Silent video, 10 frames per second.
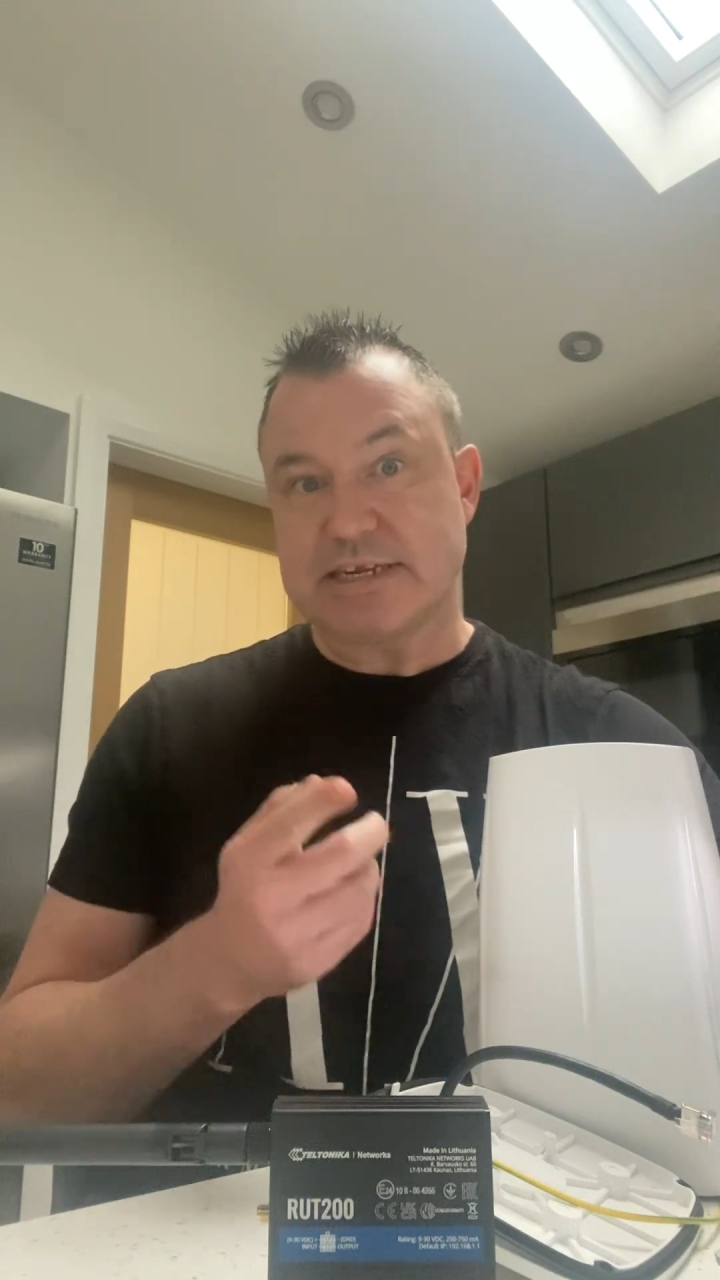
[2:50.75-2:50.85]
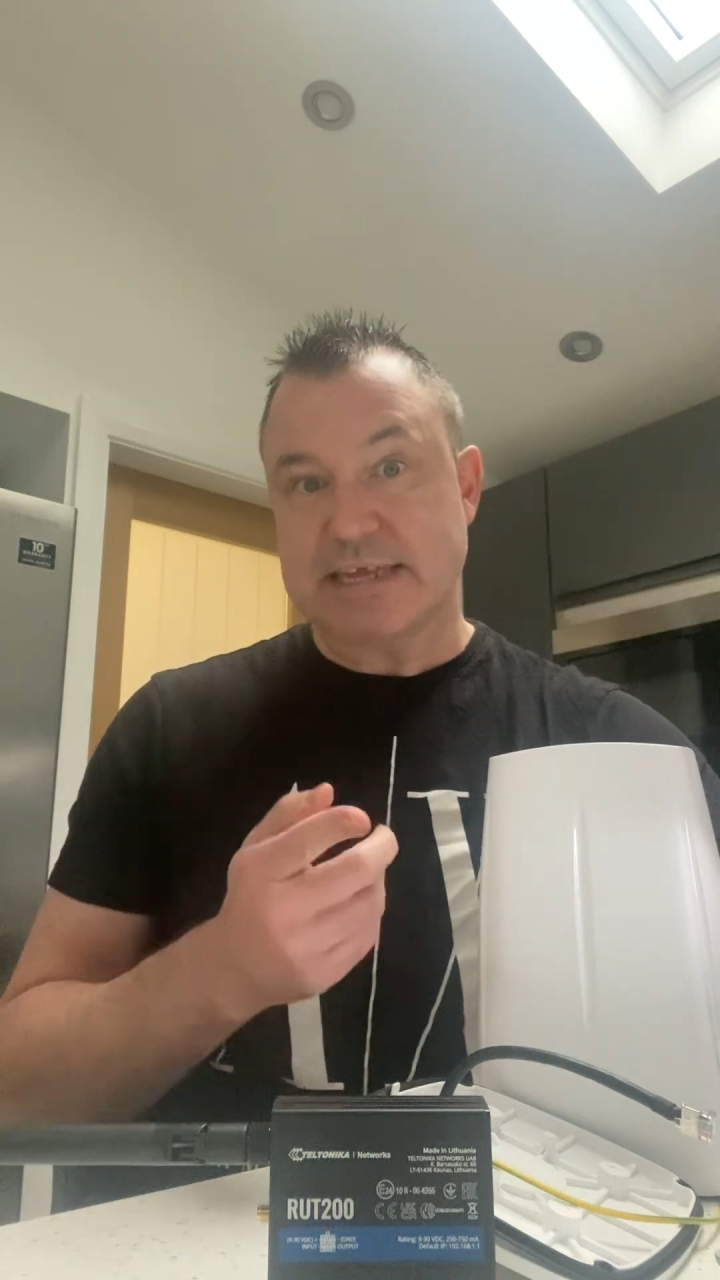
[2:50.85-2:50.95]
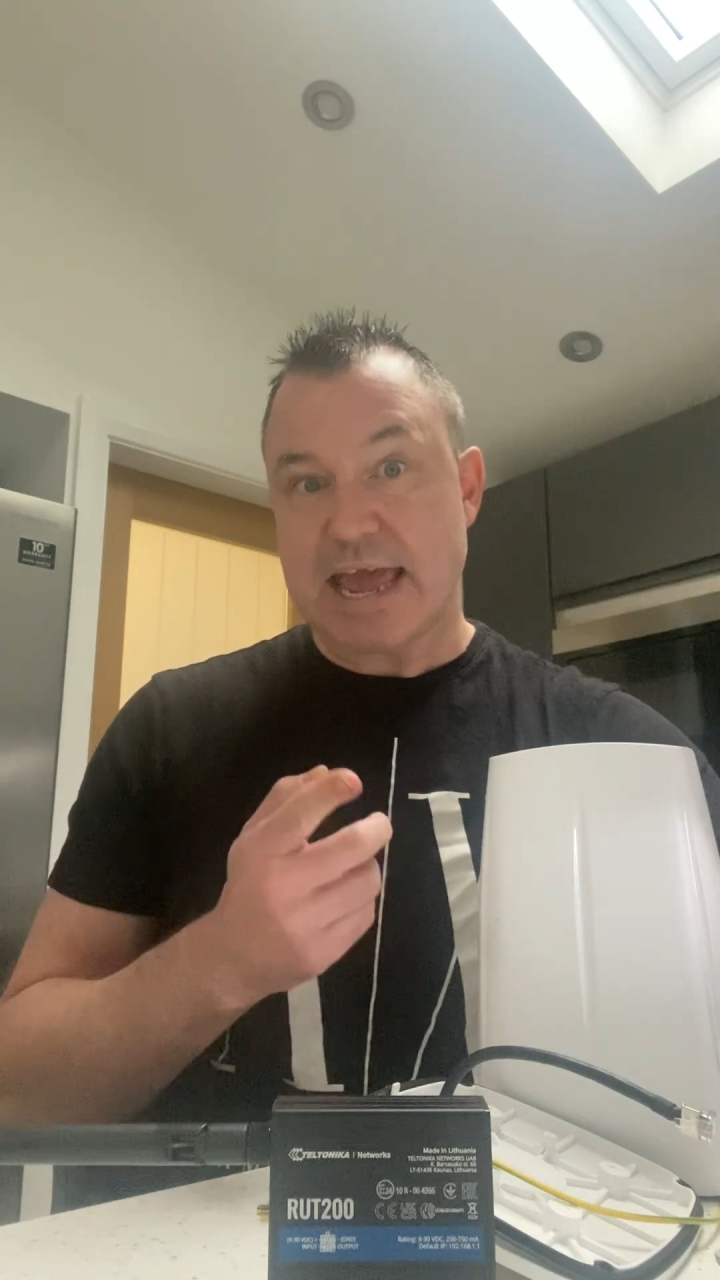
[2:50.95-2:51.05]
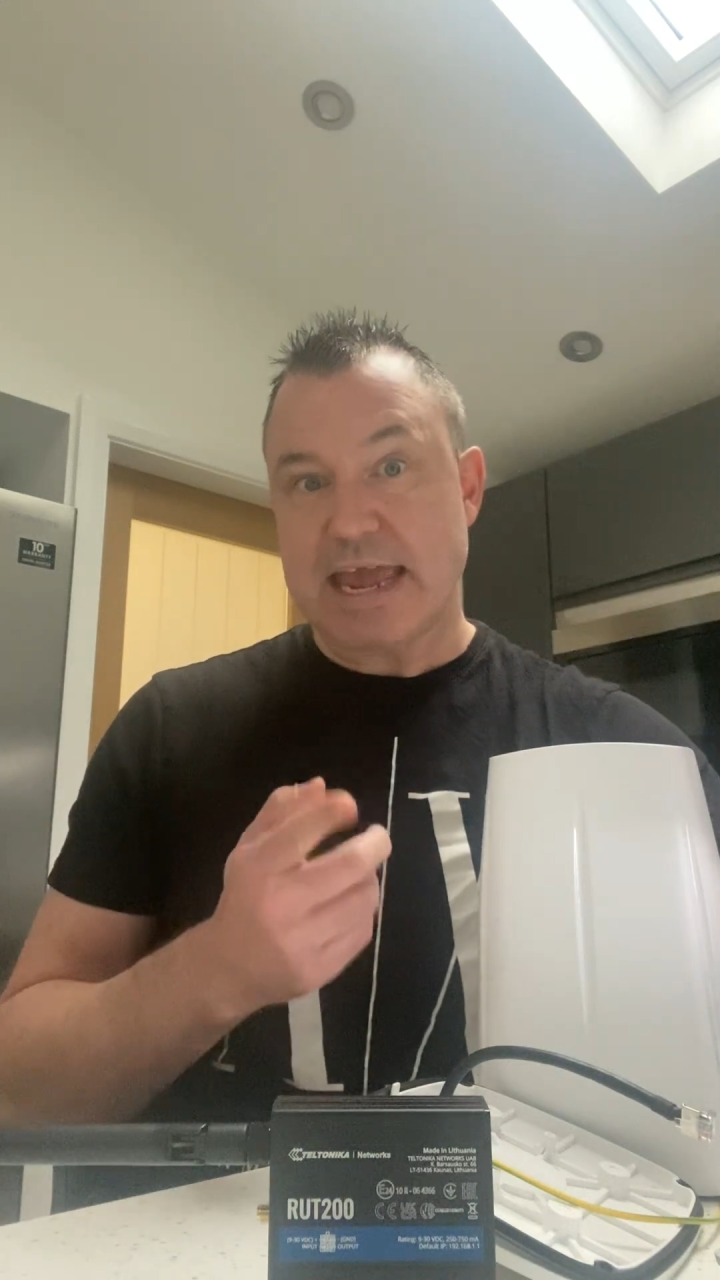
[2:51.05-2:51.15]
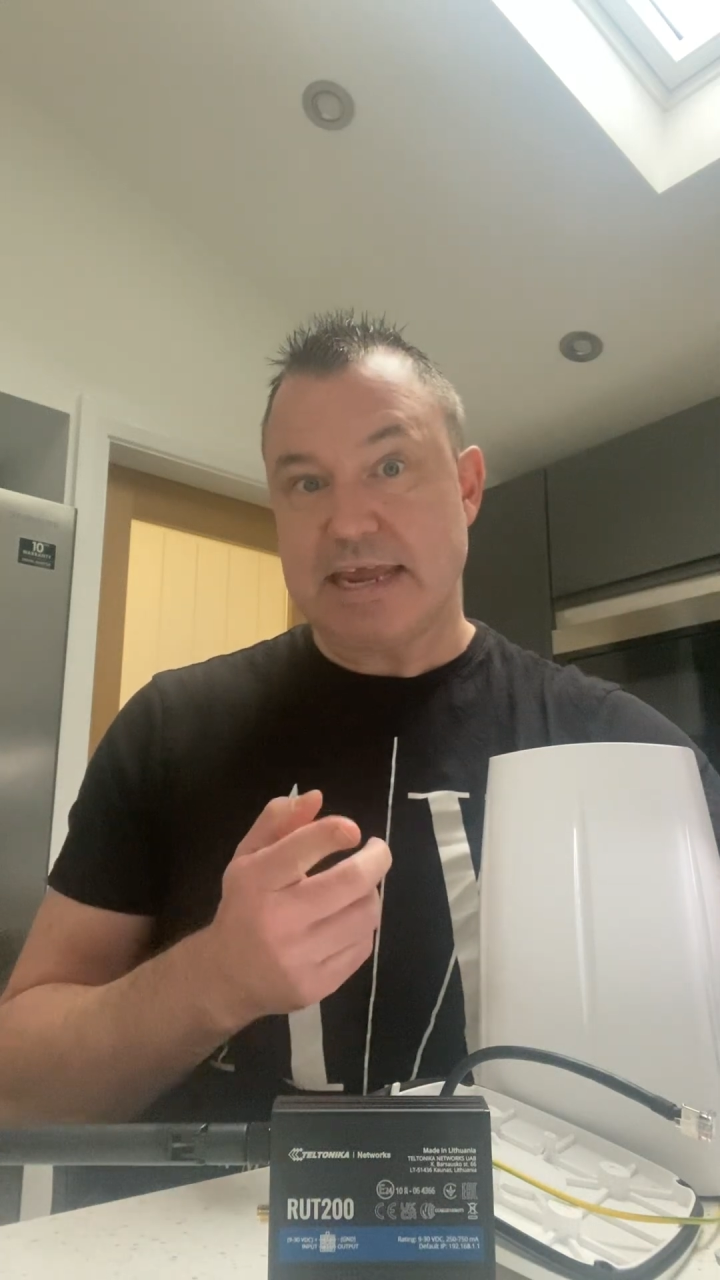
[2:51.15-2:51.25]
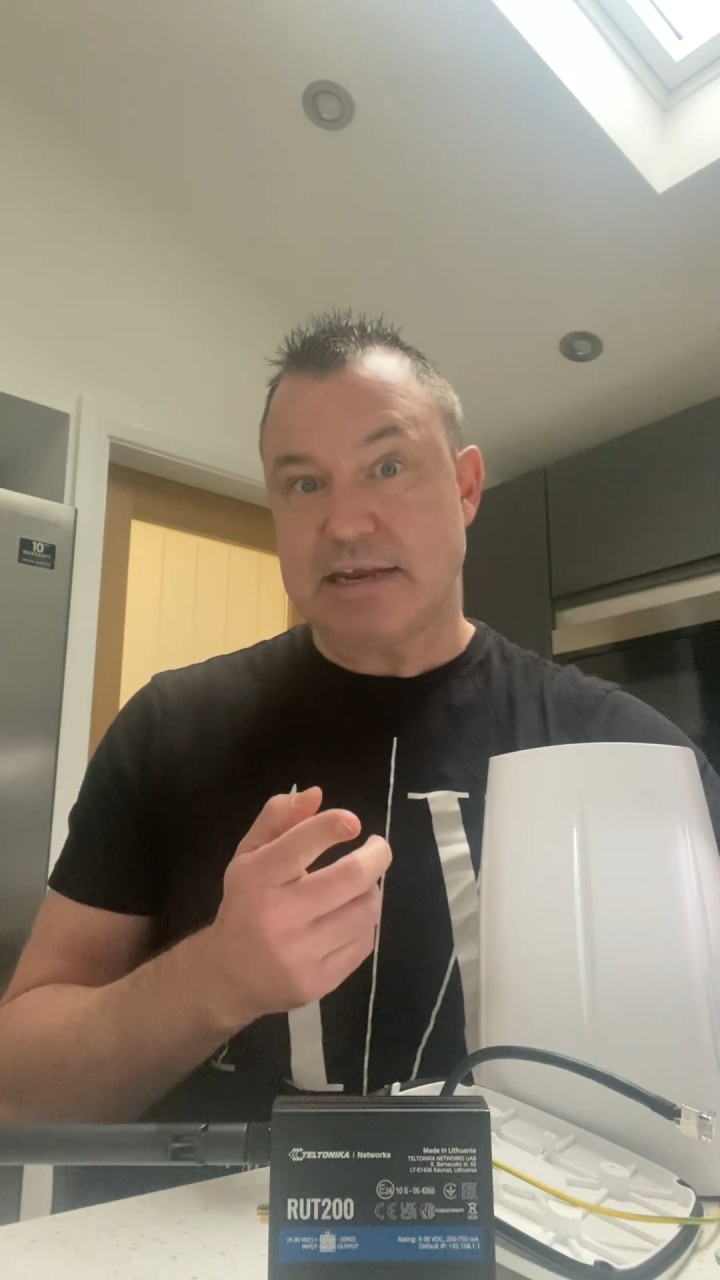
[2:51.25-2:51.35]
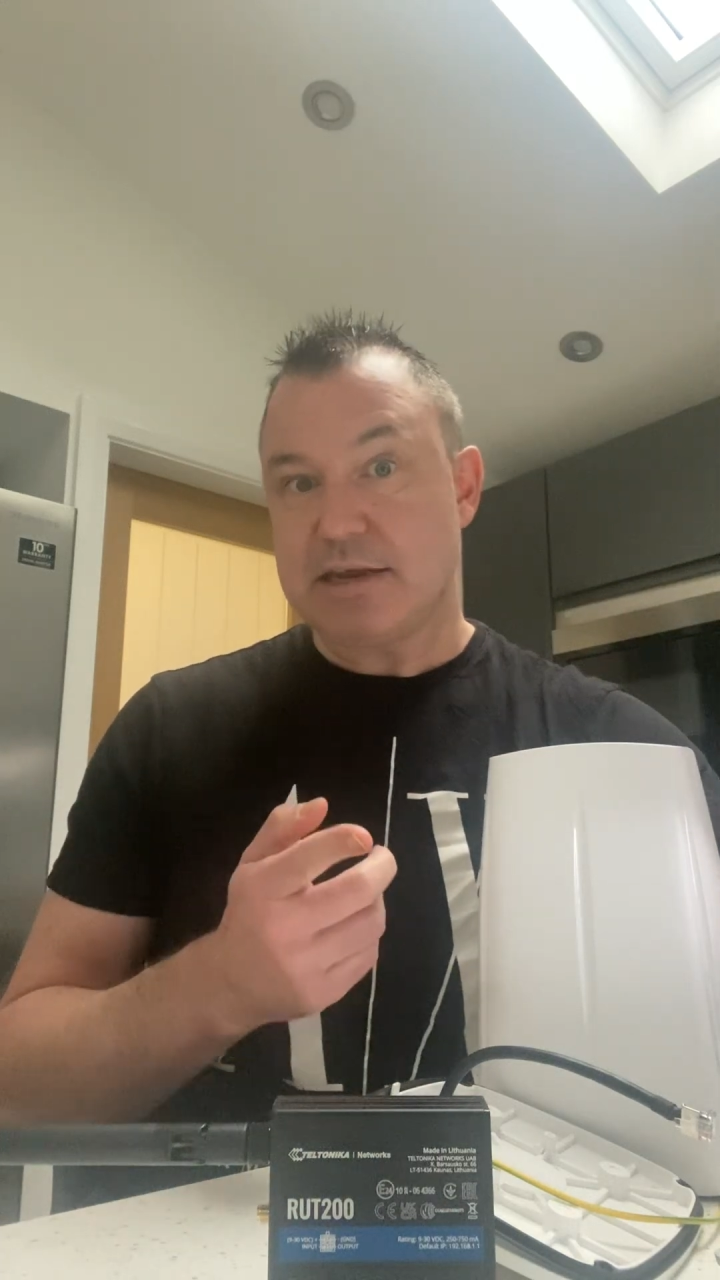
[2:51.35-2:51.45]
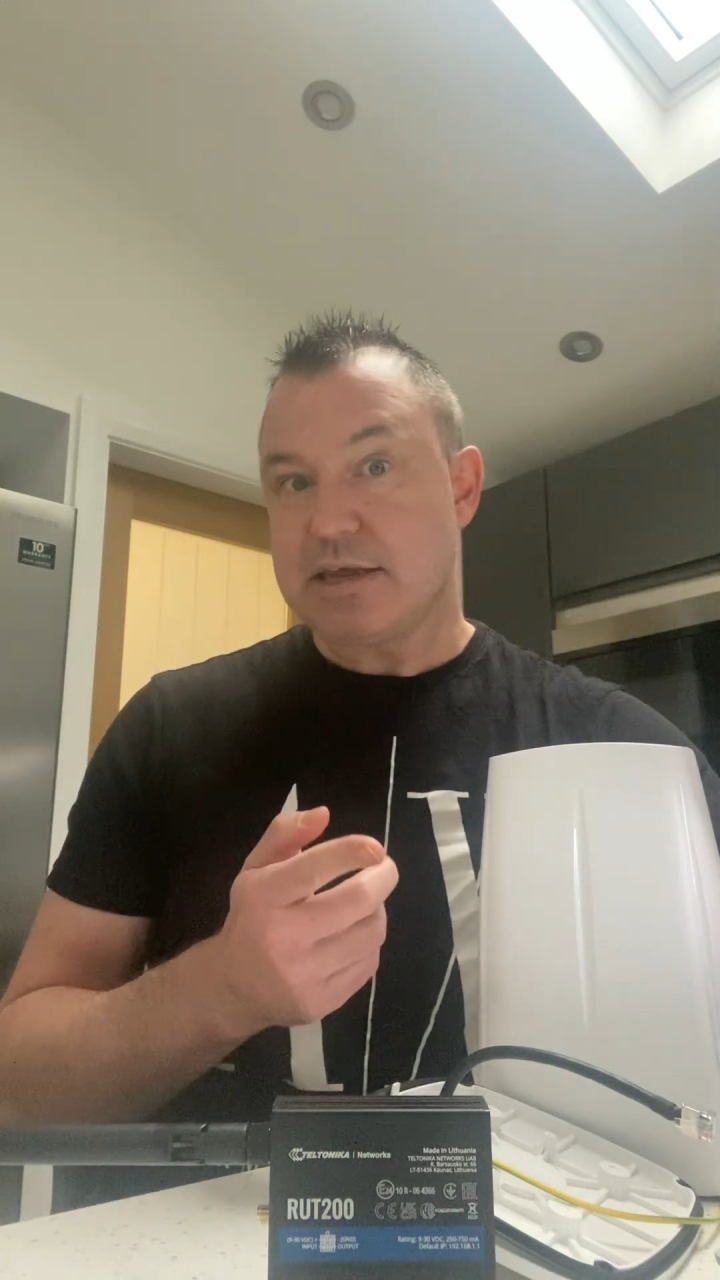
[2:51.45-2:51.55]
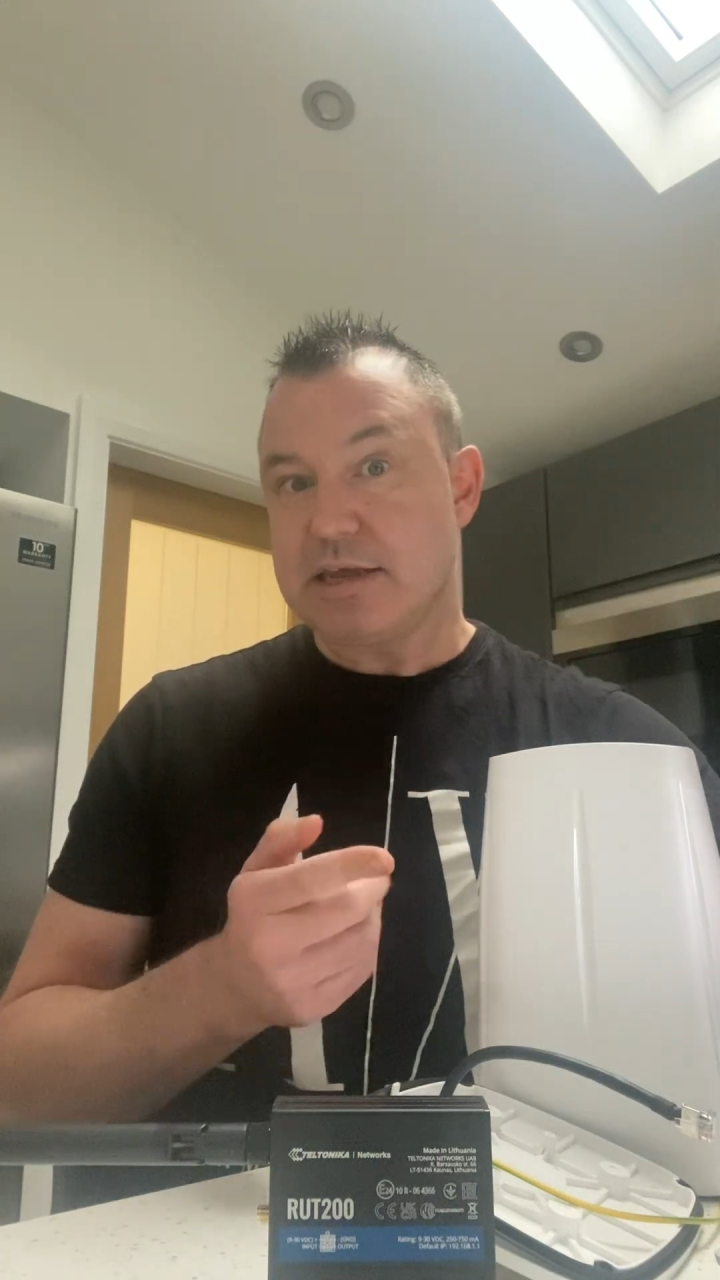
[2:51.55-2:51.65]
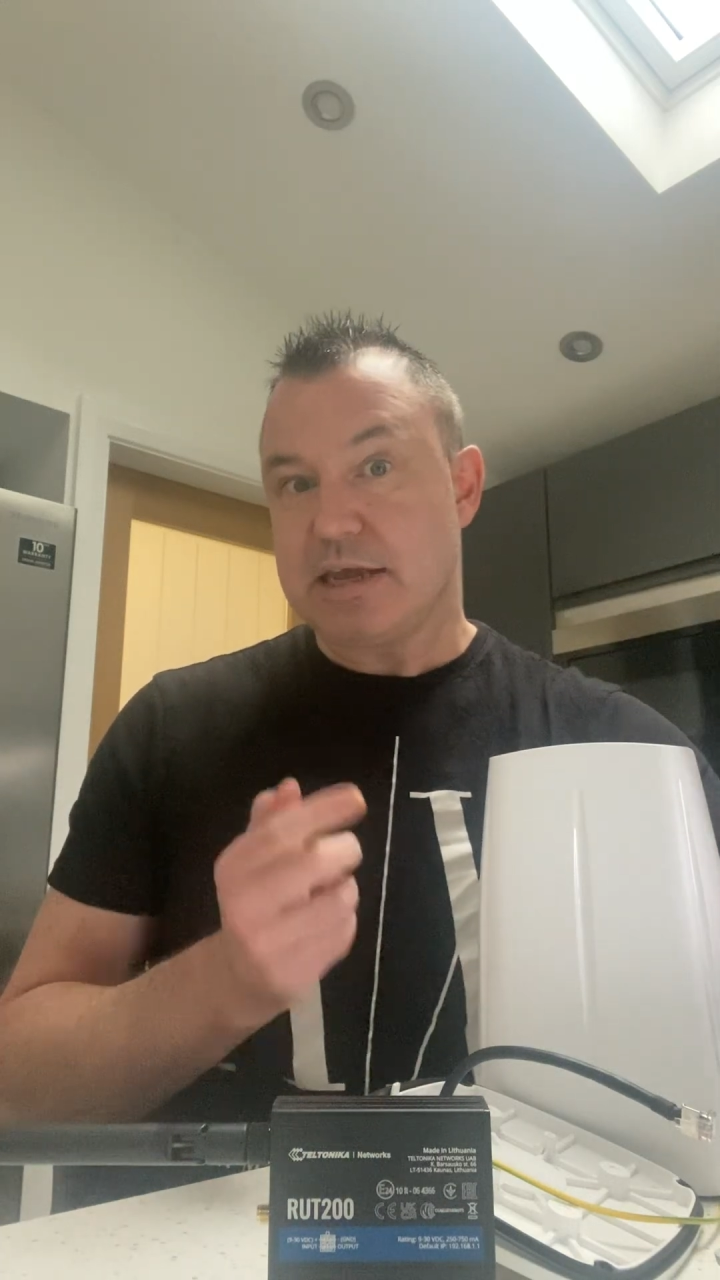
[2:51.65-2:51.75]

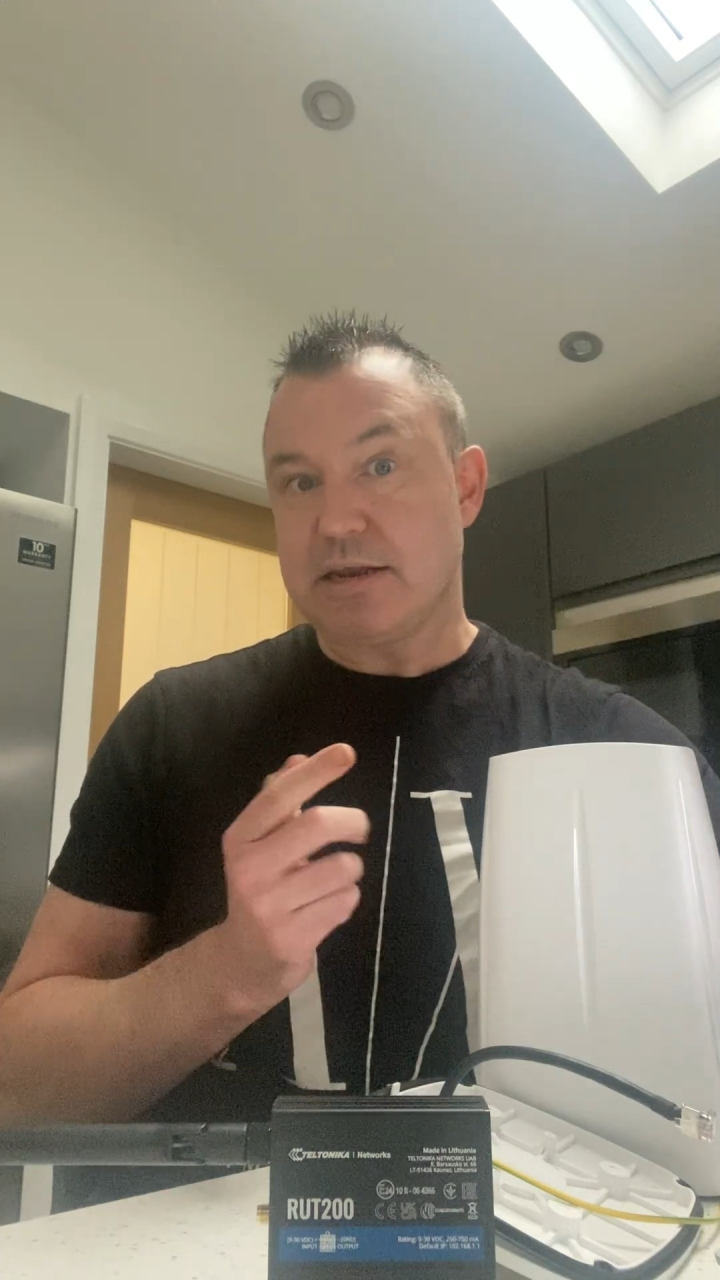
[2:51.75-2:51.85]
gain